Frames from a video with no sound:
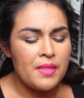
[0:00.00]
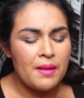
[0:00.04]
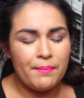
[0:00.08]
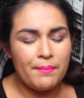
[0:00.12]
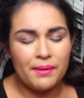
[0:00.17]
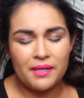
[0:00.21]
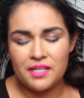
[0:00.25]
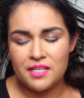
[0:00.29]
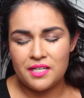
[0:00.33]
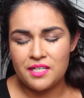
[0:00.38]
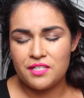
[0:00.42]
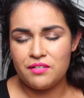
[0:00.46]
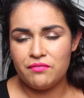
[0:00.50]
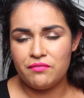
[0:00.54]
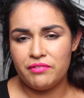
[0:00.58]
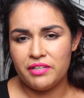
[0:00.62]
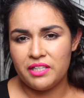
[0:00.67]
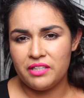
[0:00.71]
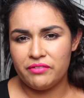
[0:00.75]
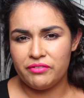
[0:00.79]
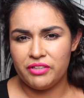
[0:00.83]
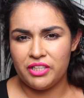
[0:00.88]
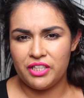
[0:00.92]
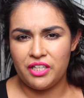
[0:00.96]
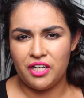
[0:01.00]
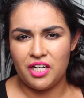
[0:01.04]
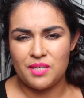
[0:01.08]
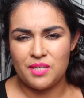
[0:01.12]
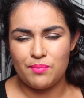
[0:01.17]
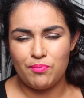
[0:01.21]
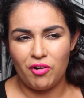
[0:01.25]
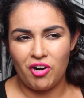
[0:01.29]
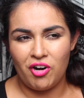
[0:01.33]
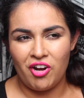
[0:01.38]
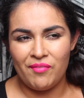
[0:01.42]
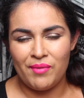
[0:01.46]
But it is a really nice
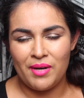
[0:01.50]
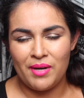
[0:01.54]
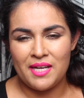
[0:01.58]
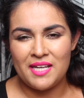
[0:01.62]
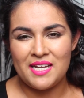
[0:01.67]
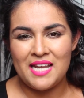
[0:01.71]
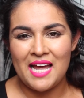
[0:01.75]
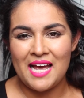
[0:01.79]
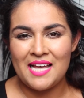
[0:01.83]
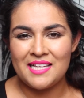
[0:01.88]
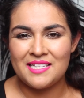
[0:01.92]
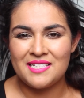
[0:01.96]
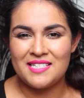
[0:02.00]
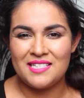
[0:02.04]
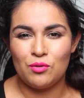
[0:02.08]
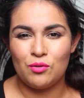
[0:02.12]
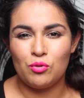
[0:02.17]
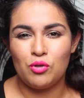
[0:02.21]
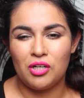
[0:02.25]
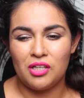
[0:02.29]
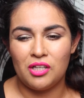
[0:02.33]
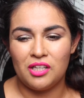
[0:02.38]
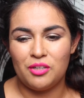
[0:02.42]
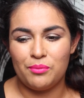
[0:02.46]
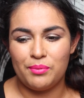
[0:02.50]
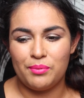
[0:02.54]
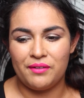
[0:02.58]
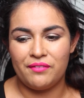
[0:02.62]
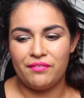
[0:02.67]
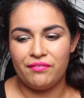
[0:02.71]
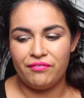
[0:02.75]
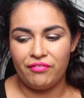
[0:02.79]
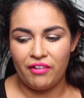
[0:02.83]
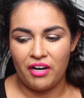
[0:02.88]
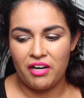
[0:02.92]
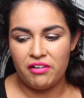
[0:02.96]
primer. It has still got a little bit
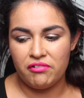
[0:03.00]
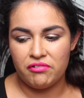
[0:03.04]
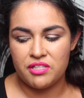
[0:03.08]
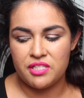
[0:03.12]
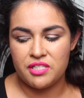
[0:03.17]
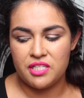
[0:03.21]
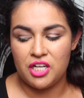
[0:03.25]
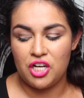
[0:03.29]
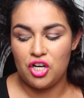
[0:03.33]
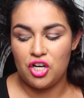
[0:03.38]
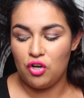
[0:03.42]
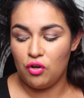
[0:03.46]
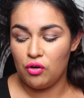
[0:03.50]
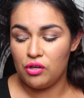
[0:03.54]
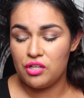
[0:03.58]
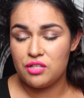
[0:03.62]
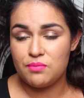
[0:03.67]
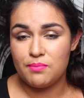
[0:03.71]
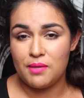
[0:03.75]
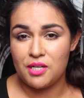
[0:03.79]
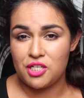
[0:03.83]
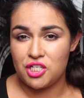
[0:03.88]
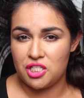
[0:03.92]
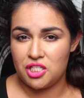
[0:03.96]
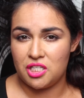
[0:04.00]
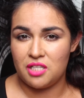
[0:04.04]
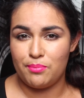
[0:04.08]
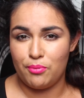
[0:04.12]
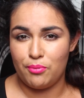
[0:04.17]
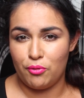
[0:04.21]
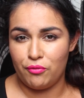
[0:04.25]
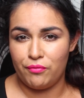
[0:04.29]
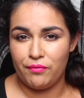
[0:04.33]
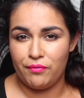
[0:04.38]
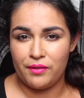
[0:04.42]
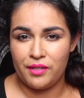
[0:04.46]
of fragrance in it, not as much as
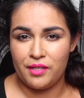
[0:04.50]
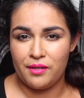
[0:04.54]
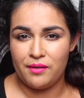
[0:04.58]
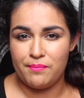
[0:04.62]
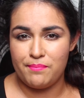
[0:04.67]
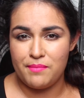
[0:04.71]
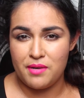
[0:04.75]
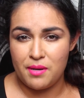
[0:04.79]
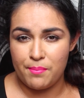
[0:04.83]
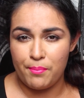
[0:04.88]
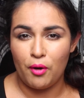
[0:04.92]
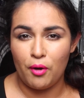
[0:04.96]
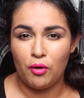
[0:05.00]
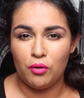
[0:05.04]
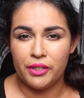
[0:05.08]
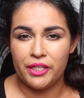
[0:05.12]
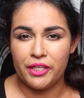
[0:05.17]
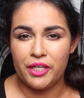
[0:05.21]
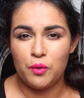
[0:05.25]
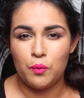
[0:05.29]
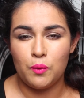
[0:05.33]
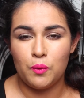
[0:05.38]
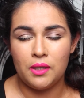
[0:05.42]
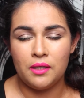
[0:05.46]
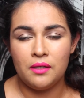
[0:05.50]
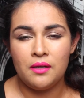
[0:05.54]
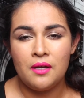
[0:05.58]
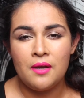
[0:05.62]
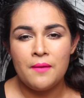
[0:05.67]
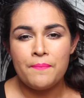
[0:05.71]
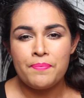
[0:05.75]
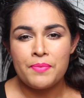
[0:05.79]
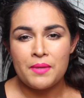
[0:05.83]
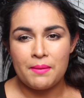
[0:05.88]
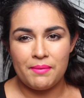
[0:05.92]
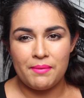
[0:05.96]
the Napoleon one,
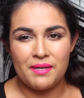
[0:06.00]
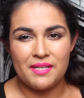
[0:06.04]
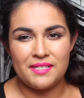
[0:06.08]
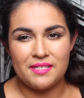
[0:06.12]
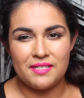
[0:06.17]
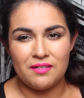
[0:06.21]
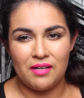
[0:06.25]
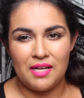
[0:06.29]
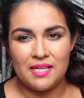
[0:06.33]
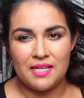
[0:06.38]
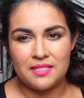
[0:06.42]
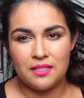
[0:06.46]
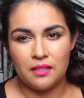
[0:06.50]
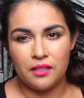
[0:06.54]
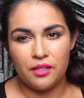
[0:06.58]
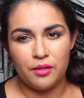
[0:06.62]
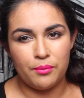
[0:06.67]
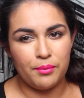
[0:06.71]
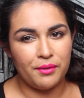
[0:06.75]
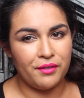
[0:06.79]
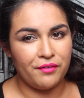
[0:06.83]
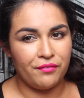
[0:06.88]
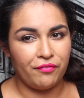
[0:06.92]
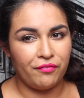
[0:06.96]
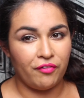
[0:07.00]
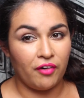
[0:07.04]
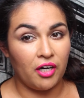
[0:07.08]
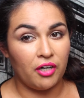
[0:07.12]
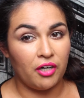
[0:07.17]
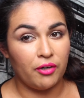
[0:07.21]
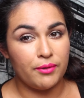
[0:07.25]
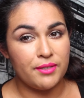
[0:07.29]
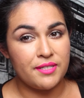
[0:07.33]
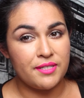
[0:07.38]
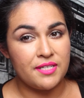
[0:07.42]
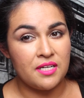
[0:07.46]
but it still has a little bit of
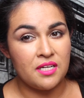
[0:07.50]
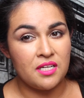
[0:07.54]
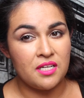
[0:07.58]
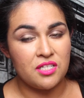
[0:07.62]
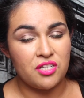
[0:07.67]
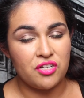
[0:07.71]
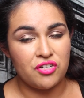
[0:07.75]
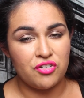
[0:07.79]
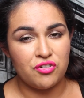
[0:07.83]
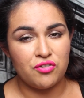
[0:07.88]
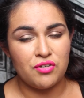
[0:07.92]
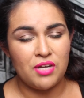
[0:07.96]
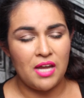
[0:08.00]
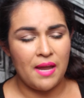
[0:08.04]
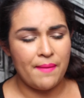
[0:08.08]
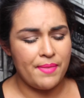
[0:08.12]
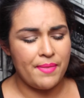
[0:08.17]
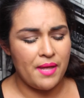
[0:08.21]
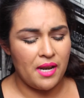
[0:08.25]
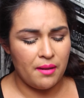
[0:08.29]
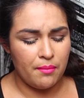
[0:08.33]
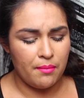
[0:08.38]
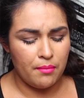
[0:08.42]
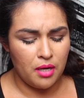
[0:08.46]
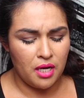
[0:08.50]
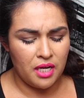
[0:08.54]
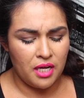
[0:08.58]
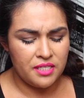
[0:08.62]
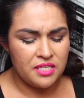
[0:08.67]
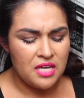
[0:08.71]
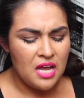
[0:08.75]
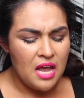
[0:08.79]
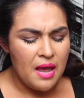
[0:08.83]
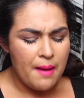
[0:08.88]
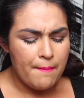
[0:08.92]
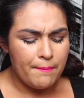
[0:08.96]
fragrance in it, so do keep that in
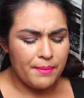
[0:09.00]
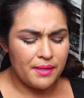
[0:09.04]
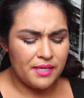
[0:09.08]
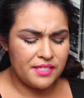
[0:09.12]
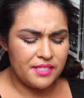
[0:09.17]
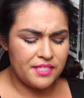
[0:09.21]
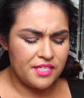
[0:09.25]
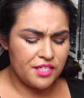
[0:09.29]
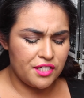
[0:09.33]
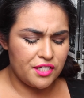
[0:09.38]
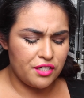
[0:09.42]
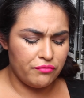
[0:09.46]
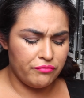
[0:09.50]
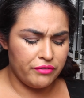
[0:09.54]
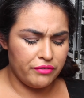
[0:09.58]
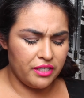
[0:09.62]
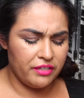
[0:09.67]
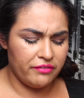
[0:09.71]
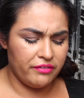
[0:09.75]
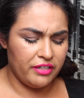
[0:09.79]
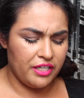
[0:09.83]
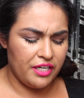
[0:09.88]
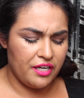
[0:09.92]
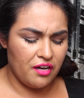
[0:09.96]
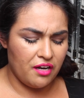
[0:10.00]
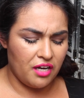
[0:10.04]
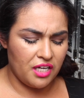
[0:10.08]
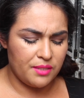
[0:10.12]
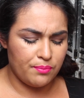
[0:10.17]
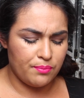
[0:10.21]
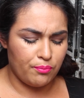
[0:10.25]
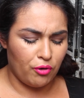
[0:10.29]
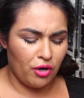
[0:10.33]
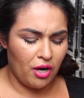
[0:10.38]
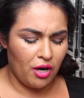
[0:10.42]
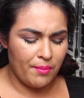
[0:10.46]
mind. But it's just a really
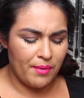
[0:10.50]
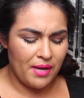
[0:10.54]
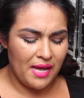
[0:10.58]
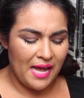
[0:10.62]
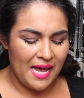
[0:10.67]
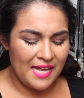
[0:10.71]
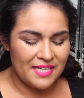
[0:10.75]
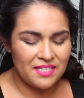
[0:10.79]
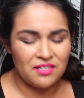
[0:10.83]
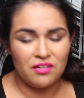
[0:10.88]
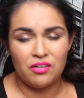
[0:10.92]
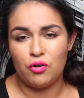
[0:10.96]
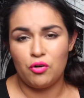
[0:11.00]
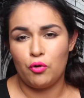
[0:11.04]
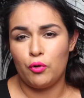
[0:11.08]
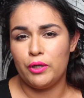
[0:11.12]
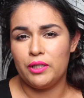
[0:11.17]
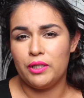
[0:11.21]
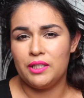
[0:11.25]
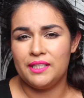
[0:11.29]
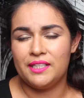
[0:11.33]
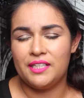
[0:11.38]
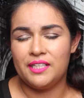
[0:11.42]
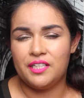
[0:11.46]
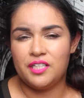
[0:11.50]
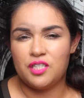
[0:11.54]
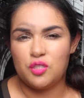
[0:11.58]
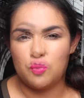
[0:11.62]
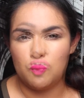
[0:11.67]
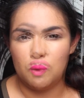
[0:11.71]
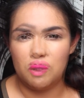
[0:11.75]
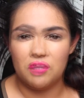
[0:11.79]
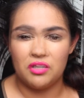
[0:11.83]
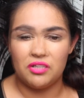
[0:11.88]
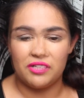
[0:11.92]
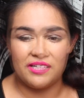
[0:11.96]
nice primer. It hasn't got oil in it as
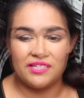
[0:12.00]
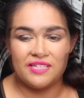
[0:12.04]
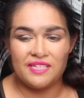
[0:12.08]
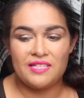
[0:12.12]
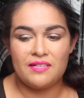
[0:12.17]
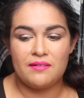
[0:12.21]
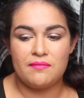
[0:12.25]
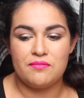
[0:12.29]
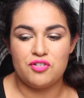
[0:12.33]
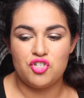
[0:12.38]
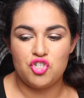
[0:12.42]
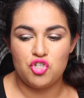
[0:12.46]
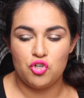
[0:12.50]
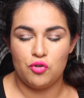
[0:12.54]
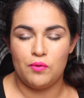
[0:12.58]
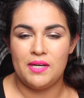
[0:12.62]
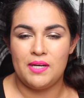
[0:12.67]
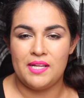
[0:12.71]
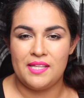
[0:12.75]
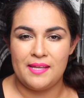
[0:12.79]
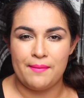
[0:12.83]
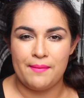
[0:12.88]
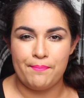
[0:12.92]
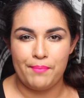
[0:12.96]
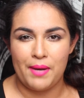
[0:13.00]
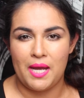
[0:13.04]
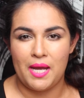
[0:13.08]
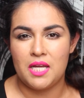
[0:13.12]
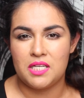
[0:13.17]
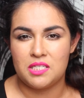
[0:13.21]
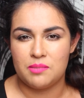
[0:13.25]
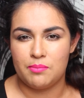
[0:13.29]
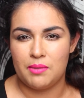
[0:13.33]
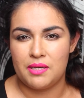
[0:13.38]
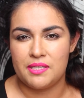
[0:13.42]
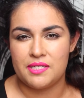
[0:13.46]
well, like it doesn't do anything
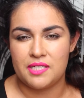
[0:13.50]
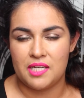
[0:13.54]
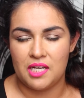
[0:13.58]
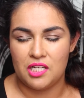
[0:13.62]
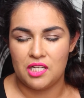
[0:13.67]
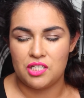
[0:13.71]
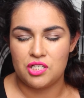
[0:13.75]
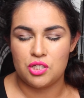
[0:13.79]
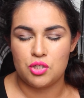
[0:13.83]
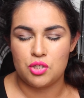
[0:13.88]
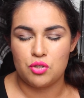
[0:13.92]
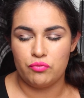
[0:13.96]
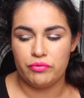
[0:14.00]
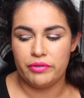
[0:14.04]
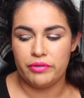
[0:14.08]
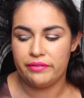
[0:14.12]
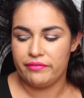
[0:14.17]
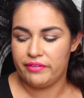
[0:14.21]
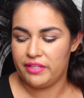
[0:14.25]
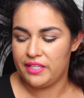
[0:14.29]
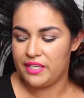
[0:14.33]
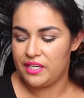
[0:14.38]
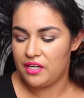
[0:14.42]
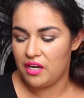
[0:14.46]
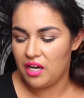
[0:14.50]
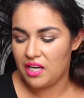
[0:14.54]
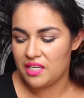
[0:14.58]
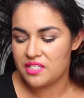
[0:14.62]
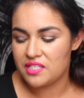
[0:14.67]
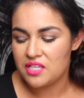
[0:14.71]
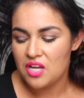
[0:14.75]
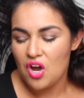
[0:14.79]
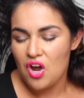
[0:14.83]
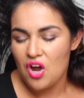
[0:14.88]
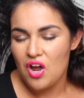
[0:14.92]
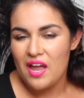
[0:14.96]
bad to my skin. It's just a really
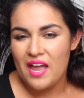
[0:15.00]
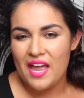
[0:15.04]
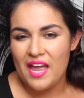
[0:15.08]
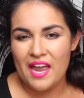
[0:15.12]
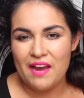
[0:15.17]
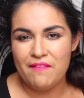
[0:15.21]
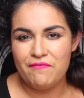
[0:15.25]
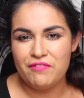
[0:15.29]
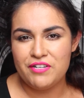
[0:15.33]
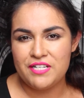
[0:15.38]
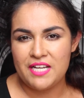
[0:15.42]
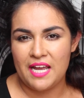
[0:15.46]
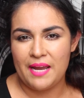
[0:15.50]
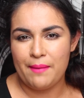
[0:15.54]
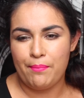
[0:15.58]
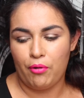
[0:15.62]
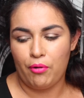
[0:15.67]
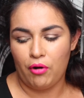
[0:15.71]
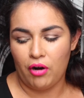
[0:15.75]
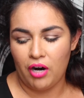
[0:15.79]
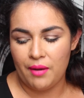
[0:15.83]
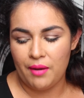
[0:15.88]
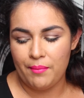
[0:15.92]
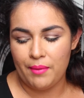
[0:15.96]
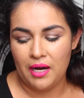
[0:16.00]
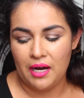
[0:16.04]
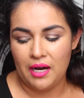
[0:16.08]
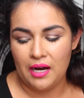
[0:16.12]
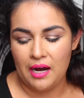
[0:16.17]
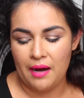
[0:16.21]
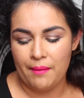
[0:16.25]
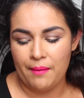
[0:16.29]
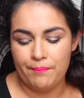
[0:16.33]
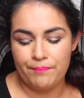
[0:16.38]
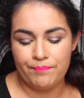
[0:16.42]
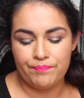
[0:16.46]
nice everyday
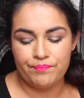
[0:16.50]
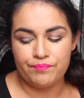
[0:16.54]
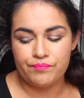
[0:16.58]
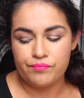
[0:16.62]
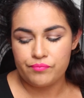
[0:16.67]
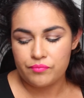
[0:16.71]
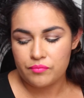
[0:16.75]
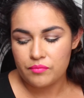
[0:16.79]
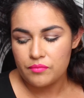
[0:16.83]
primer.